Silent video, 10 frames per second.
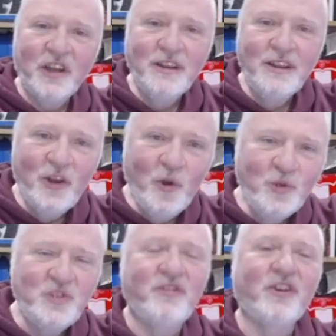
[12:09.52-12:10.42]

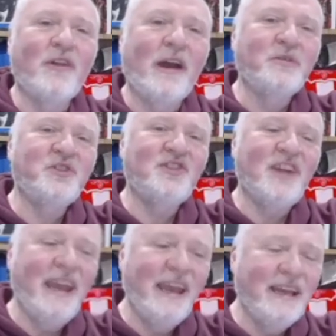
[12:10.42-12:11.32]
loads of the crowd
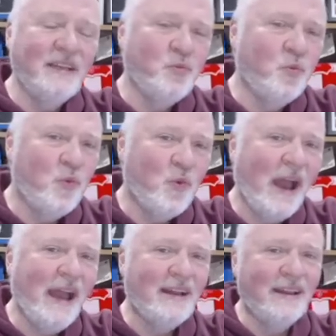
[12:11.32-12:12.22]
stays
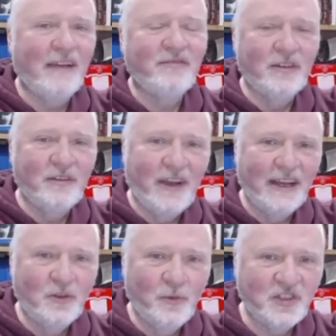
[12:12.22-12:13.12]
well after the
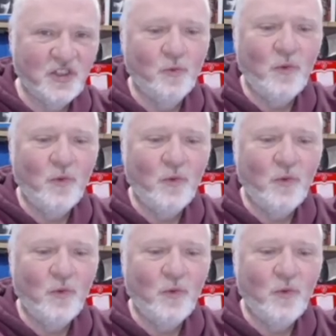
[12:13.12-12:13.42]
final whistle,